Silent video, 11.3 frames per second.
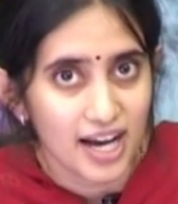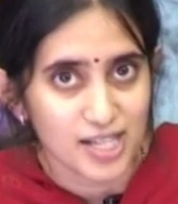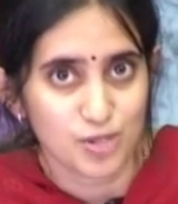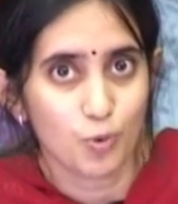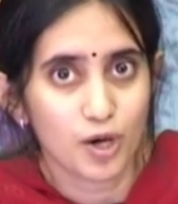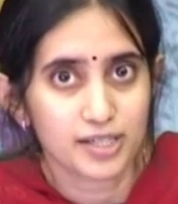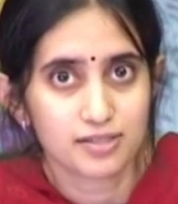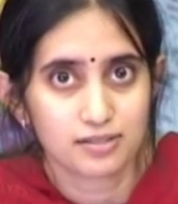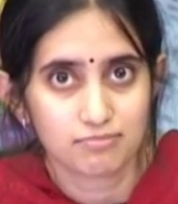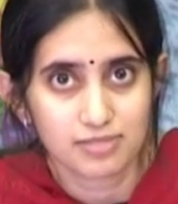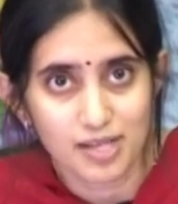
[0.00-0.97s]
as to
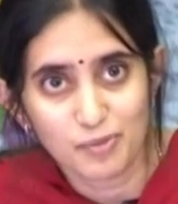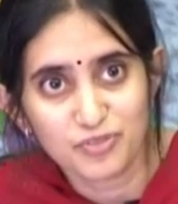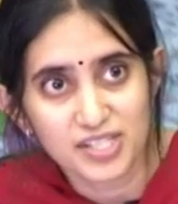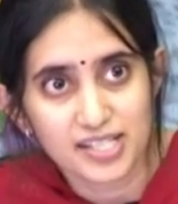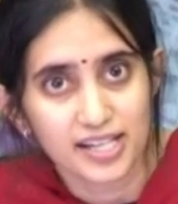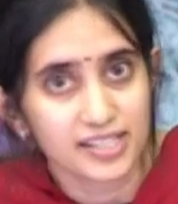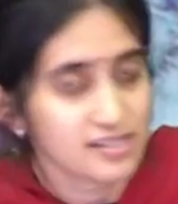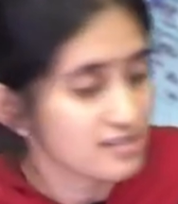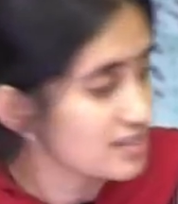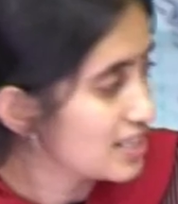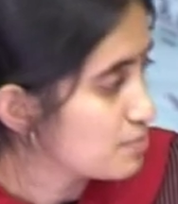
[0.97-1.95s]
what some of these
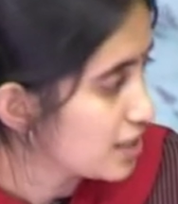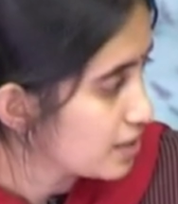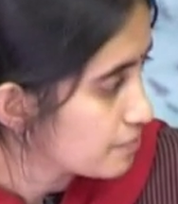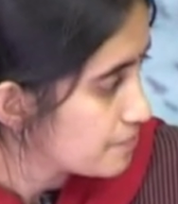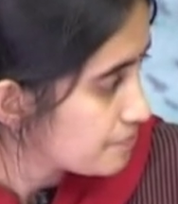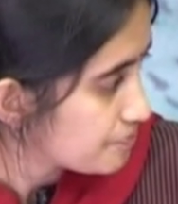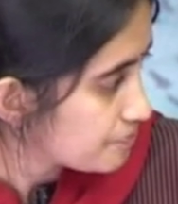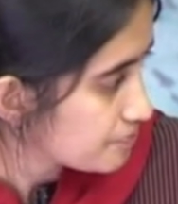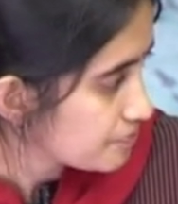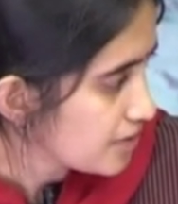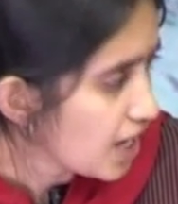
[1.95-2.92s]
ideas really mean.
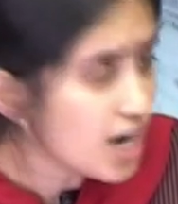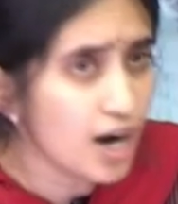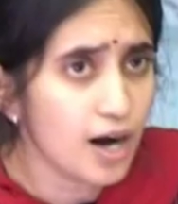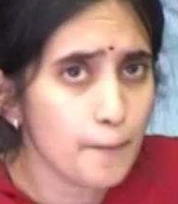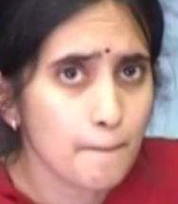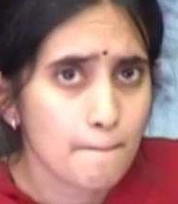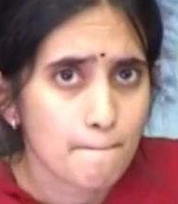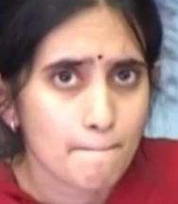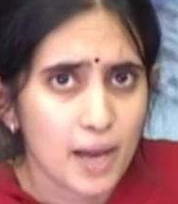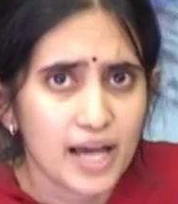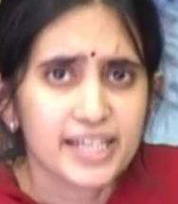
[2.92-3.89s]
Uh,
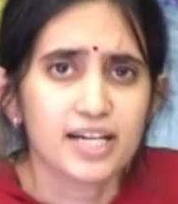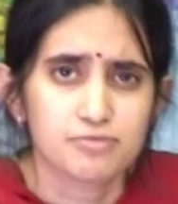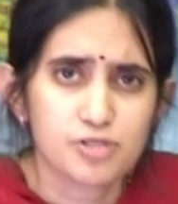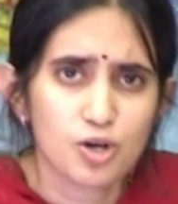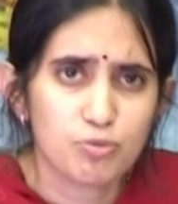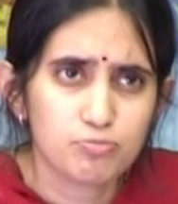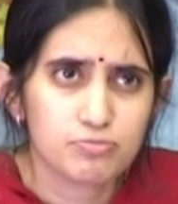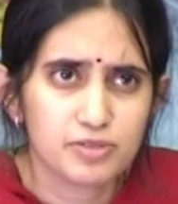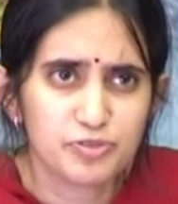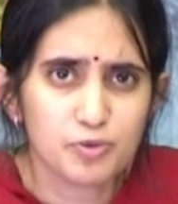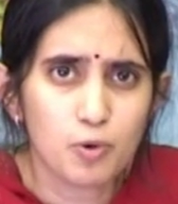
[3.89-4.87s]
yeah, so
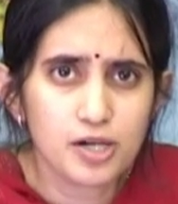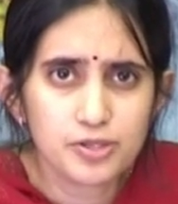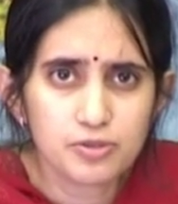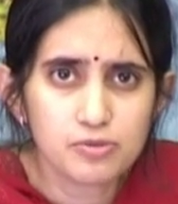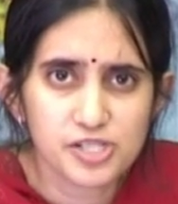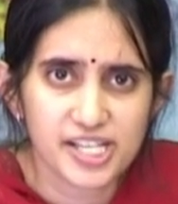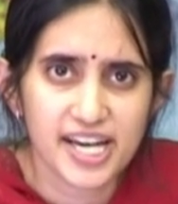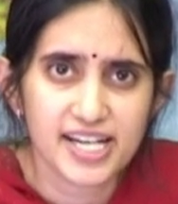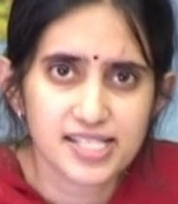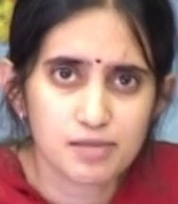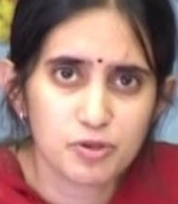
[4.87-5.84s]
if you want to
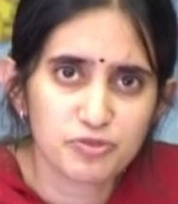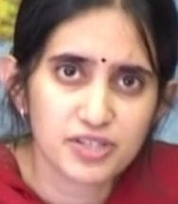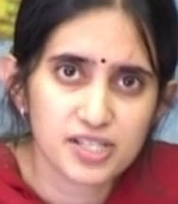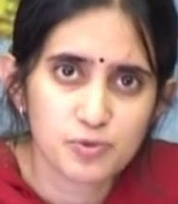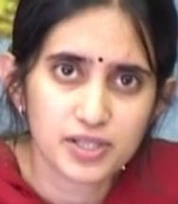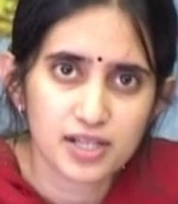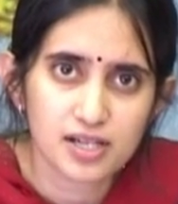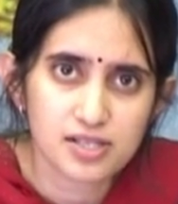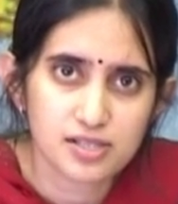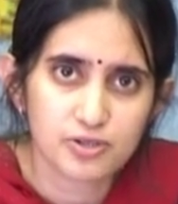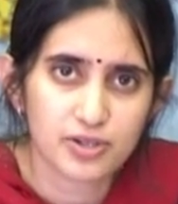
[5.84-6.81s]
share some of these with
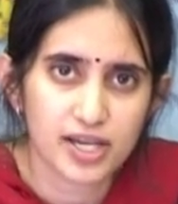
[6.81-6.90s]
us, you